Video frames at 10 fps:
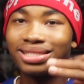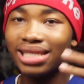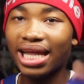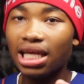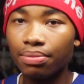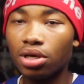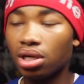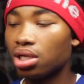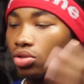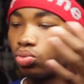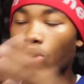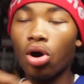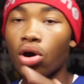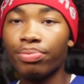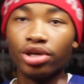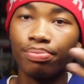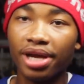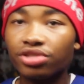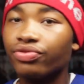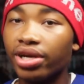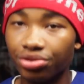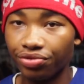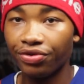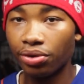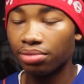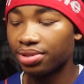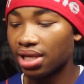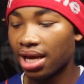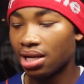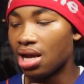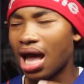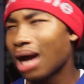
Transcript: Stadium Goods will all be your best friend. You feel what I'm saying?